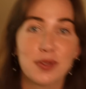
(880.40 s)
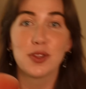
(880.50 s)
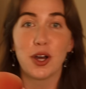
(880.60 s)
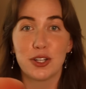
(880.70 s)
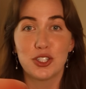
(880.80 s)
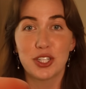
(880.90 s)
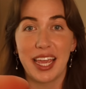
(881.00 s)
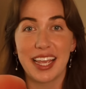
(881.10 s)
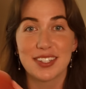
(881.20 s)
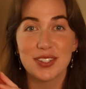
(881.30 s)
large
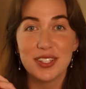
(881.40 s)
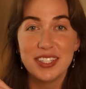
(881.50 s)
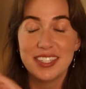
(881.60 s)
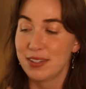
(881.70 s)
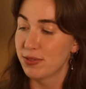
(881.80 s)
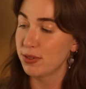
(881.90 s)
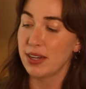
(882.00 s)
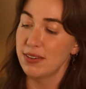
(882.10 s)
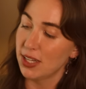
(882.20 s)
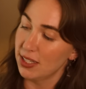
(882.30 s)
candle for
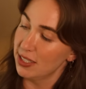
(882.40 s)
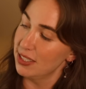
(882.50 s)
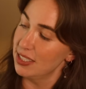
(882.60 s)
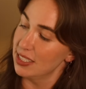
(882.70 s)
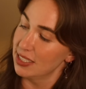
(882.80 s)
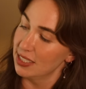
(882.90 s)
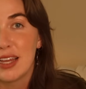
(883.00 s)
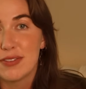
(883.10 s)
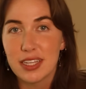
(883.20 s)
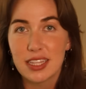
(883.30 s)
$5.
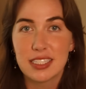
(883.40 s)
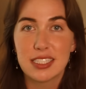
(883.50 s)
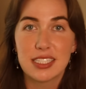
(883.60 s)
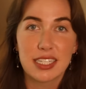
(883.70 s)
I feel like this is